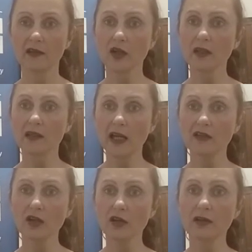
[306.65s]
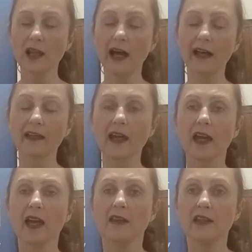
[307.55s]
So it does look like
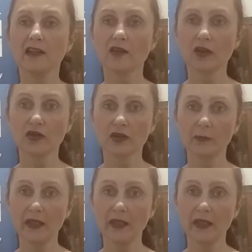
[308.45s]
the social